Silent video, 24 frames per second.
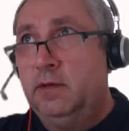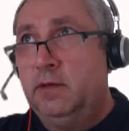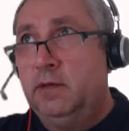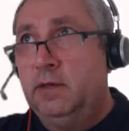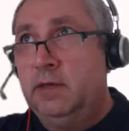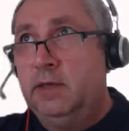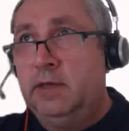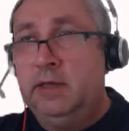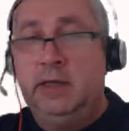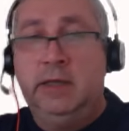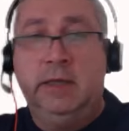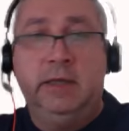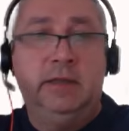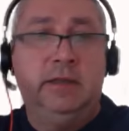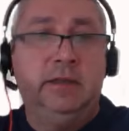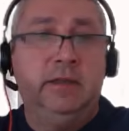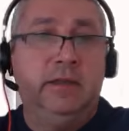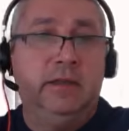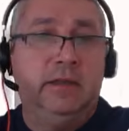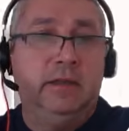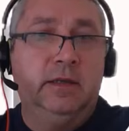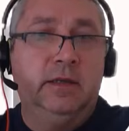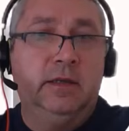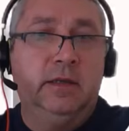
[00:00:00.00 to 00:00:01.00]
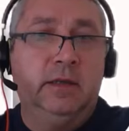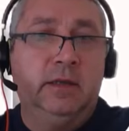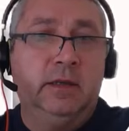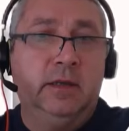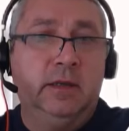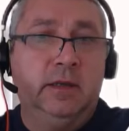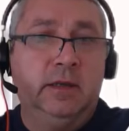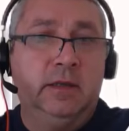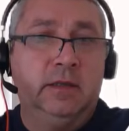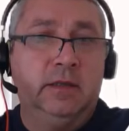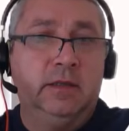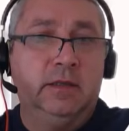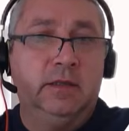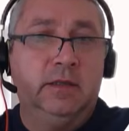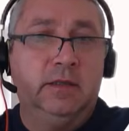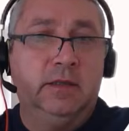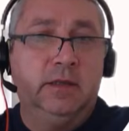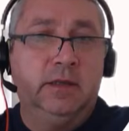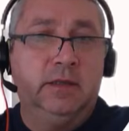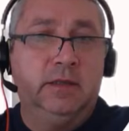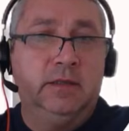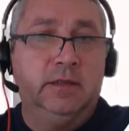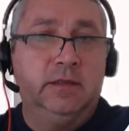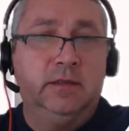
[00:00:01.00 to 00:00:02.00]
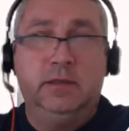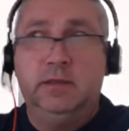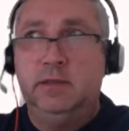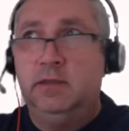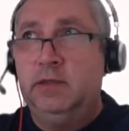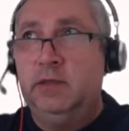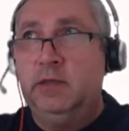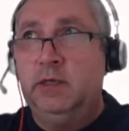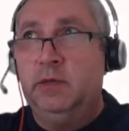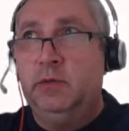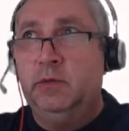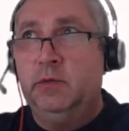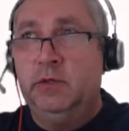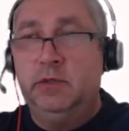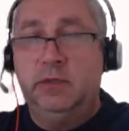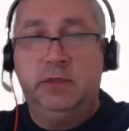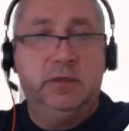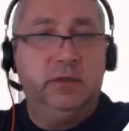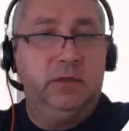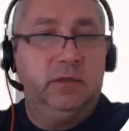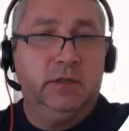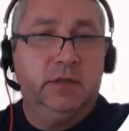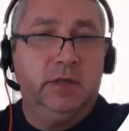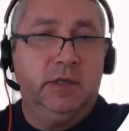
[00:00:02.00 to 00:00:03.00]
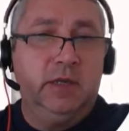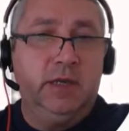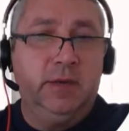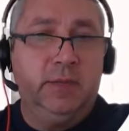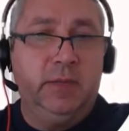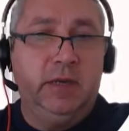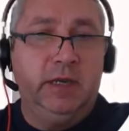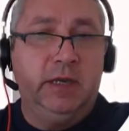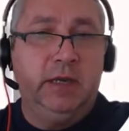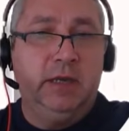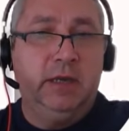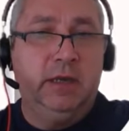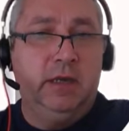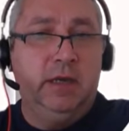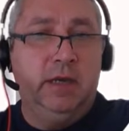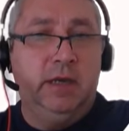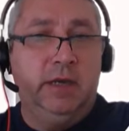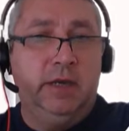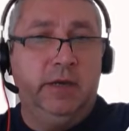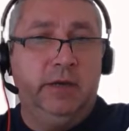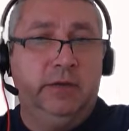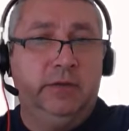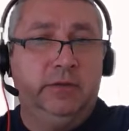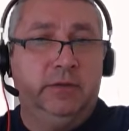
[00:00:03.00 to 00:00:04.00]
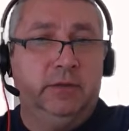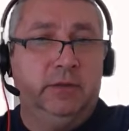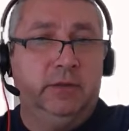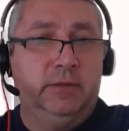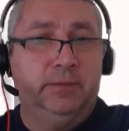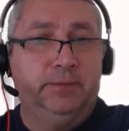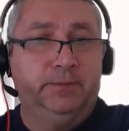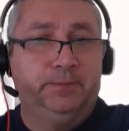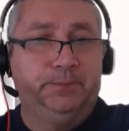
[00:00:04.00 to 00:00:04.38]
And let's see what's coming out.